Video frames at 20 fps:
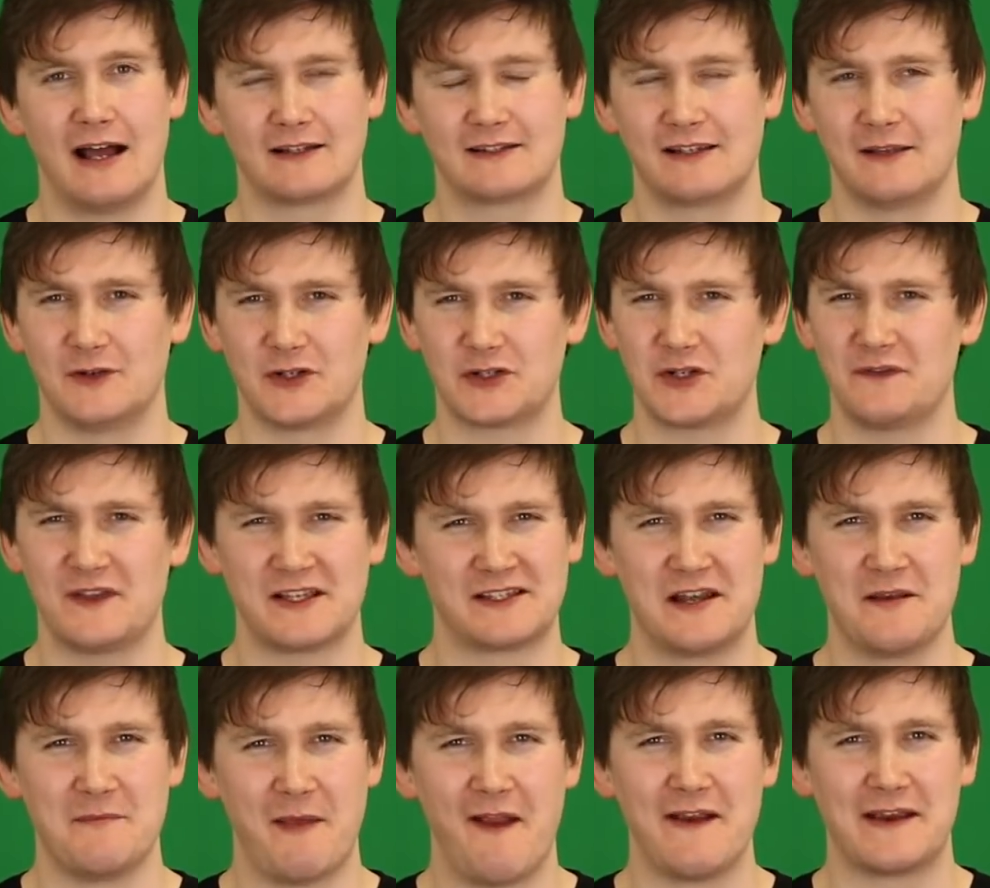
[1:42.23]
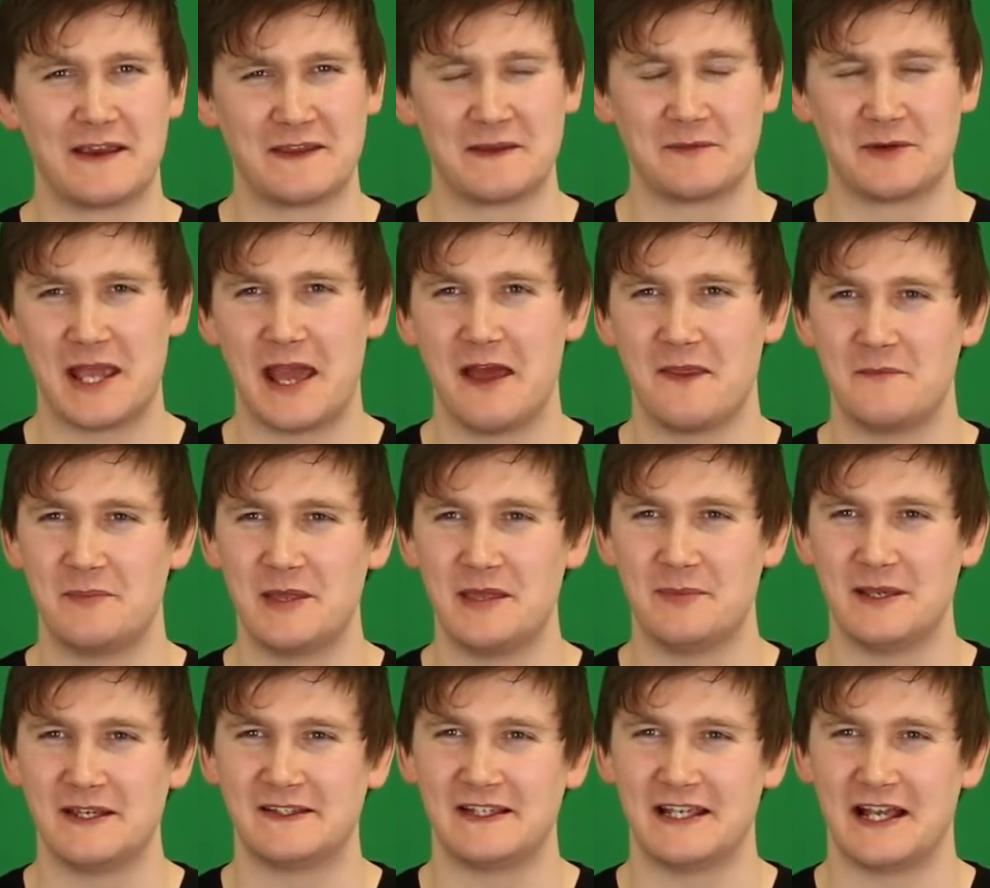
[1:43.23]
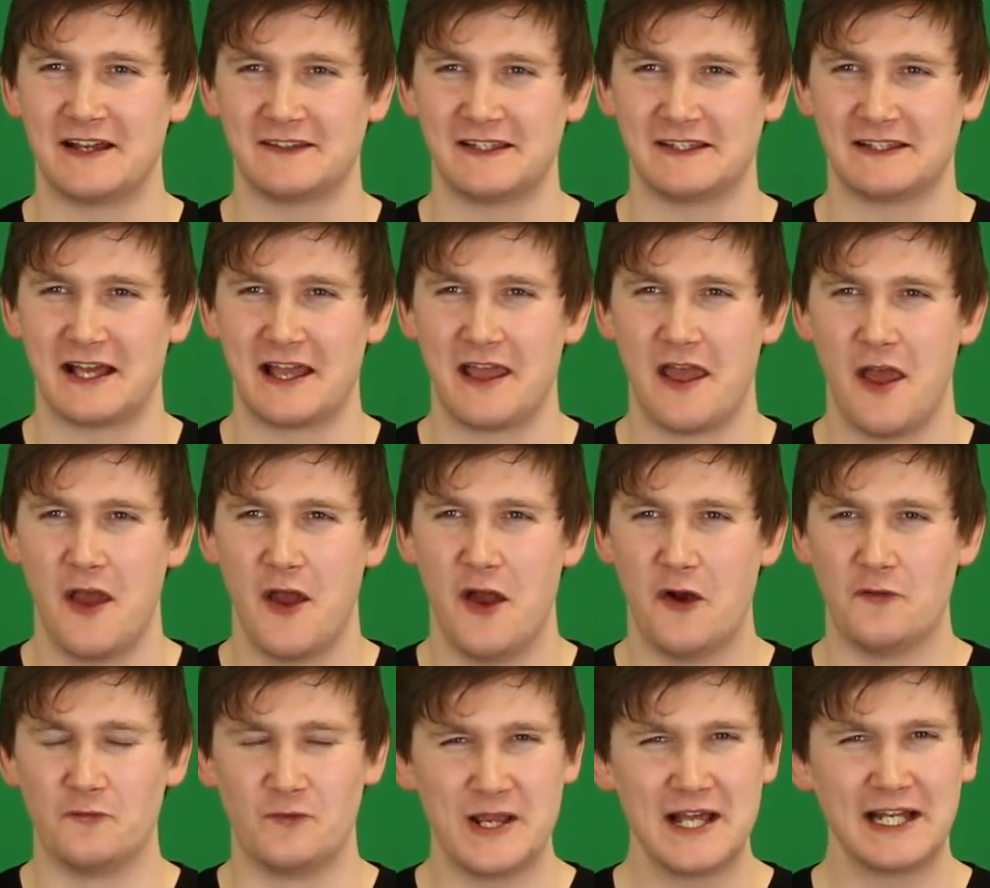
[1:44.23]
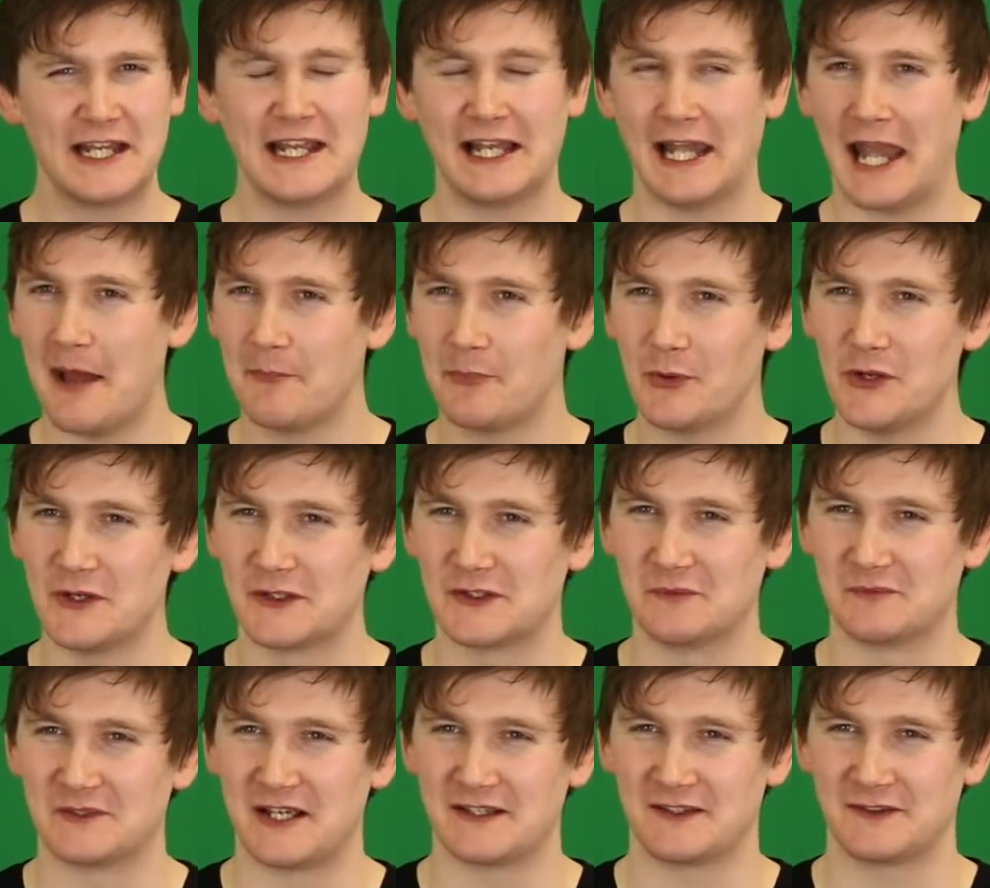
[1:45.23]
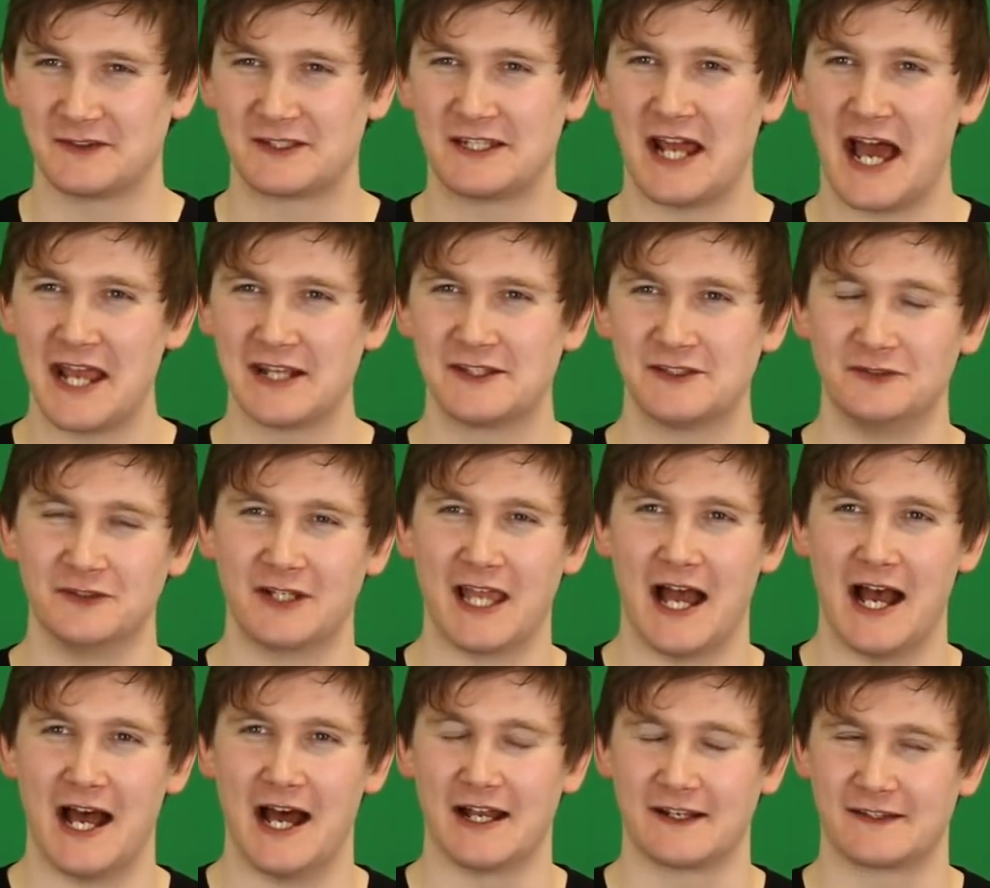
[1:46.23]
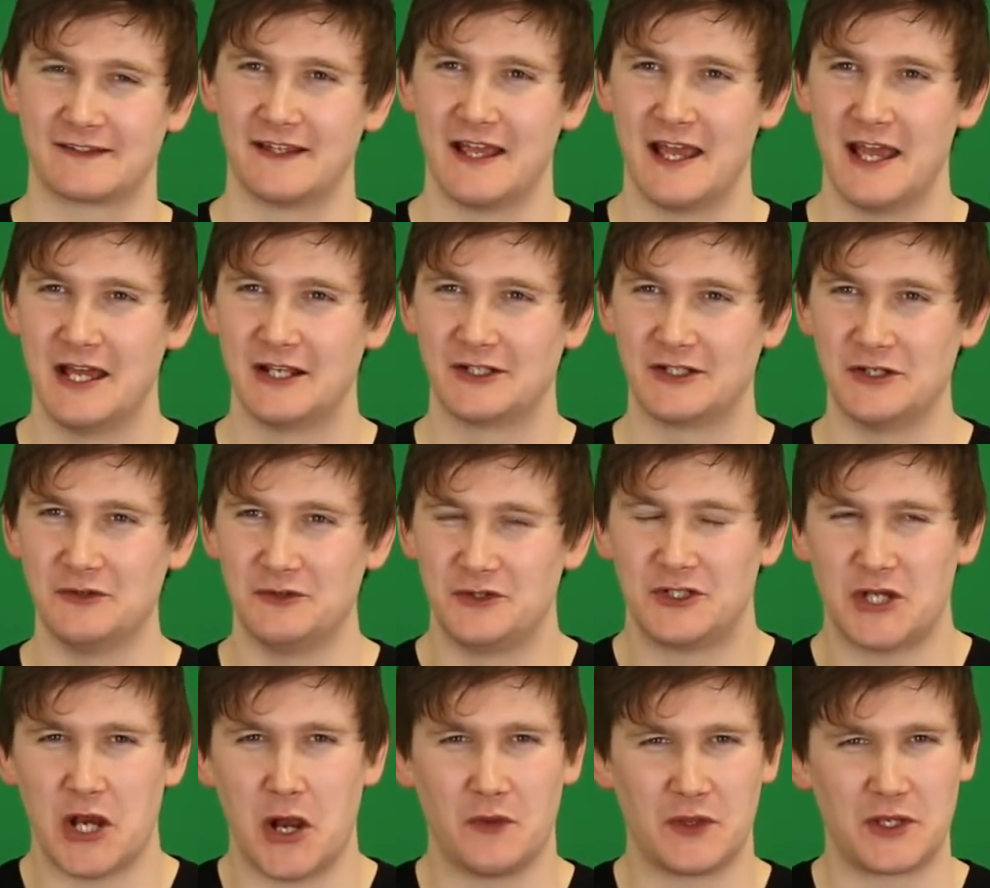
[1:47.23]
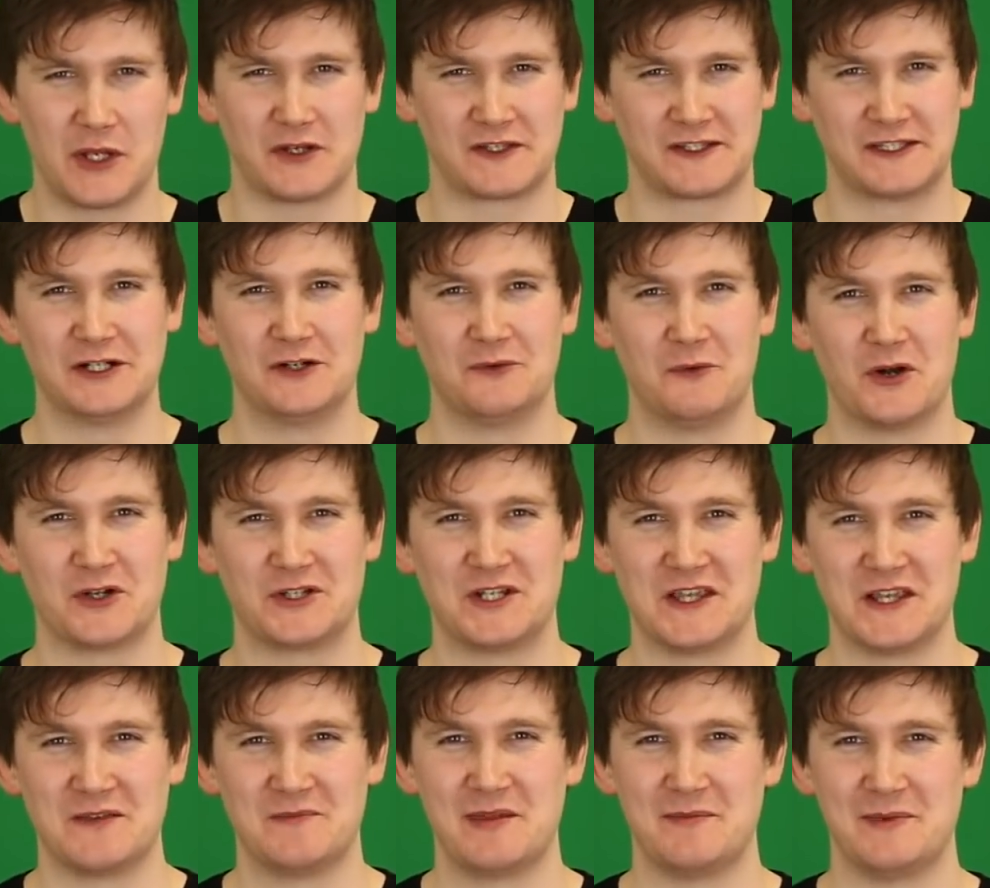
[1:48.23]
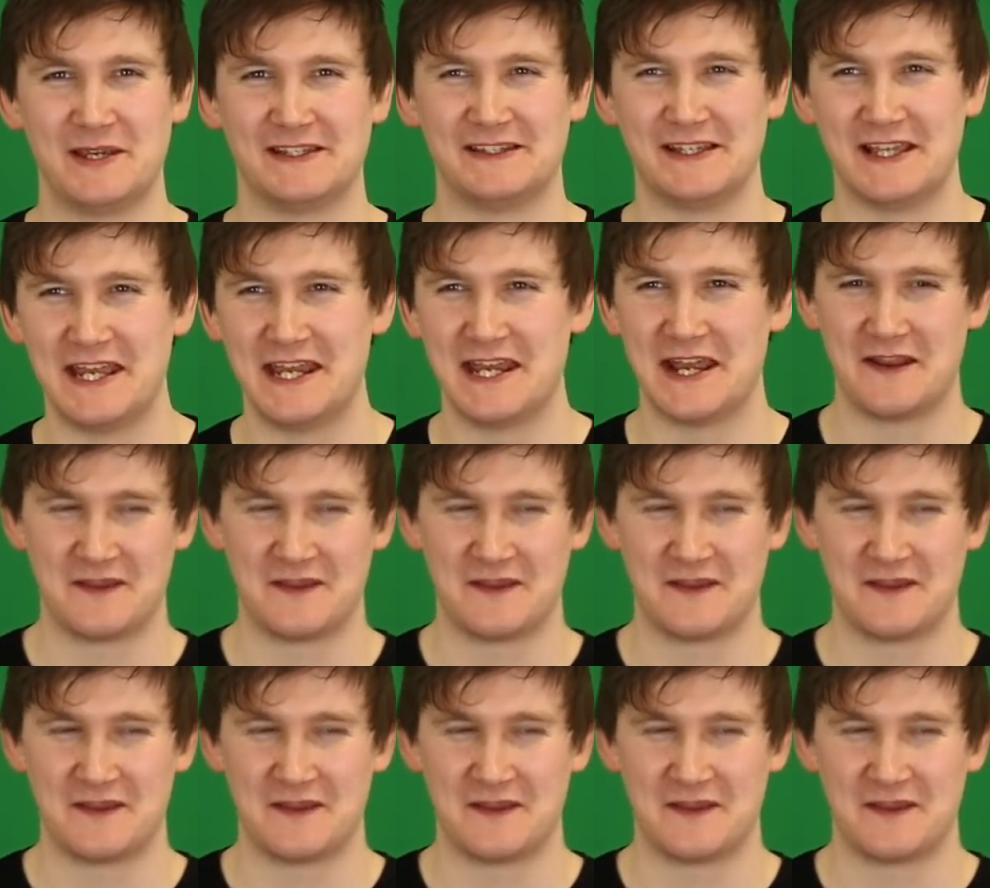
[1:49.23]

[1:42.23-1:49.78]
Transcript: Because I'm not sure if that's an American thing, but yeah, the BBC has these like really elaborate sometimes just title cards to show that you're still watching the BBC.